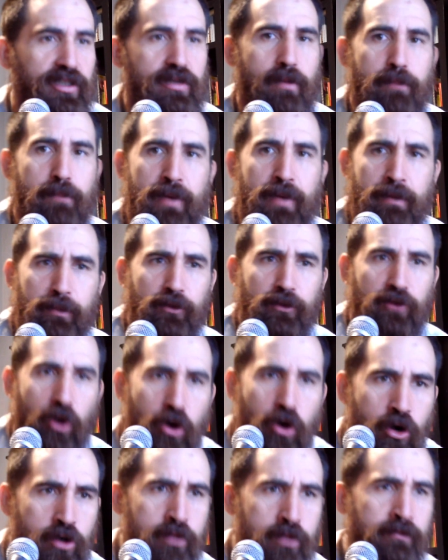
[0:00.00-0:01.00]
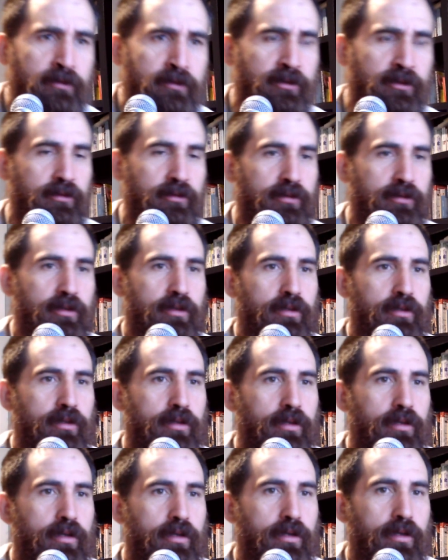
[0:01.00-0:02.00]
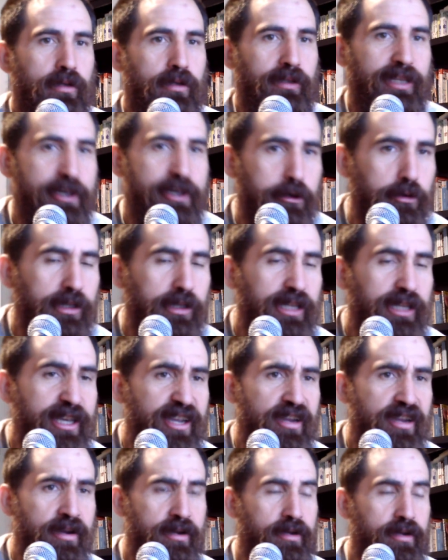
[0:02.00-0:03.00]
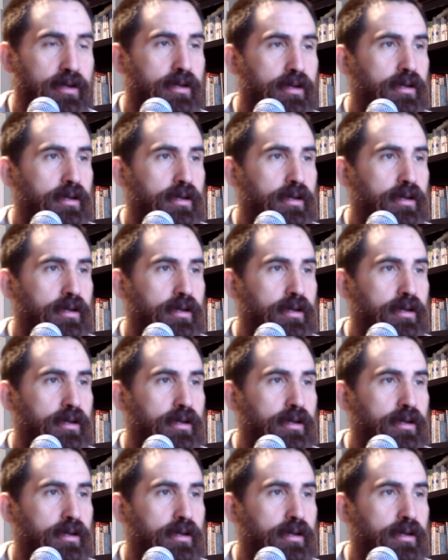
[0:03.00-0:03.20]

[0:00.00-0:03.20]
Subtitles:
into people's arms? Literally?